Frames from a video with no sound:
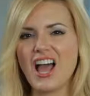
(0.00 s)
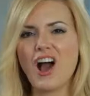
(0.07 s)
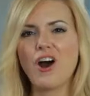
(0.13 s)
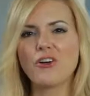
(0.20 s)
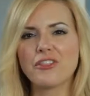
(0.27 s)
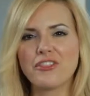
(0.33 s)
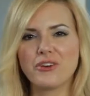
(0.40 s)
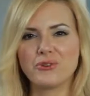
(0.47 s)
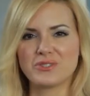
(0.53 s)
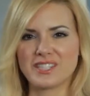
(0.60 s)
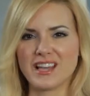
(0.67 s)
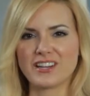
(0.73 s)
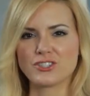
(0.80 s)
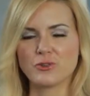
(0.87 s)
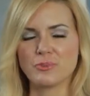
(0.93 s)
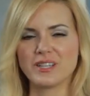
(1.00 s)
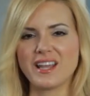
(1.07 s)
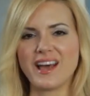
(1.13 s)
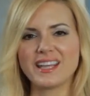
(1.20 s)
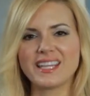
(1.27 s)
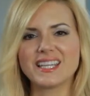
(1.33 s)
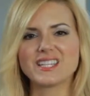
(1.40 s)
Although Dr.
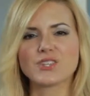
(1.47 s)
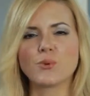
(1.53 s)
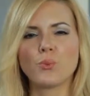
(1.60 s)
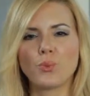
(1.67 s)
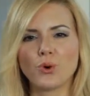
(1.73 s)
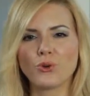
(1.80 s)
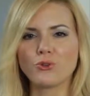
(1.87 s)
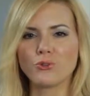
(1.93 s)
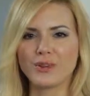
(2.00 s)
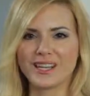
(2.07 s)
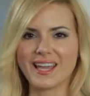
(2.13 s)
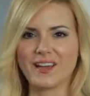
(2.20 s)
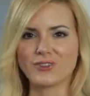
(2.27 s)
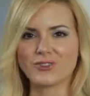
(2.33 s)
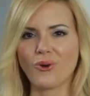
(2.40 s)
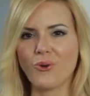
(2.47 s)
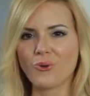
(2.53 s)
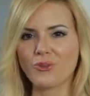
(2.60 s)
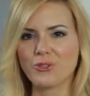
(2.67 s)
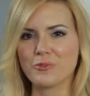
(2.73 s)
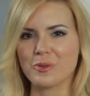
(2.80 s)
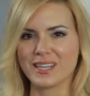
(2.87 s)
Bonati is a world-renowned
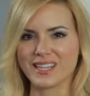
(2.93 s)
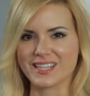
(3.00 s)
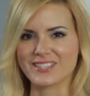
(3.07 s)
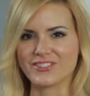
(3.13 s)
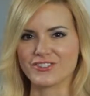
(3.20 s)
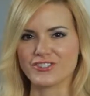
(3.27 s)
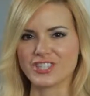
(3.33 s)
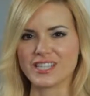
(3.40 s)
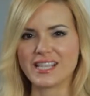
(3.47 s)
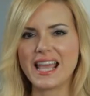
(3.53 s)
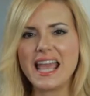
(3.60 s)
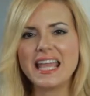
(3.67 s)
orthopedic surgeon,